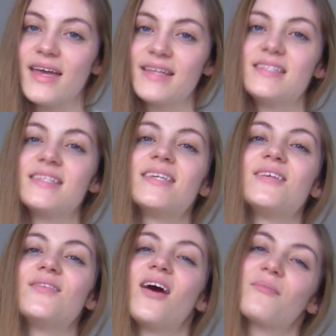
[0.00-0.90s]
and see
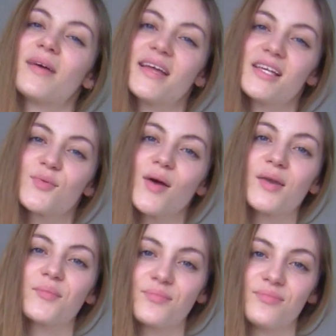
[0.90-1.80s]
you on my next
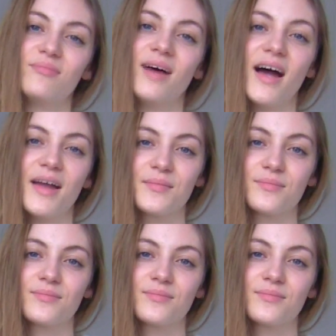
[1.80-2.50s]
one. Bye!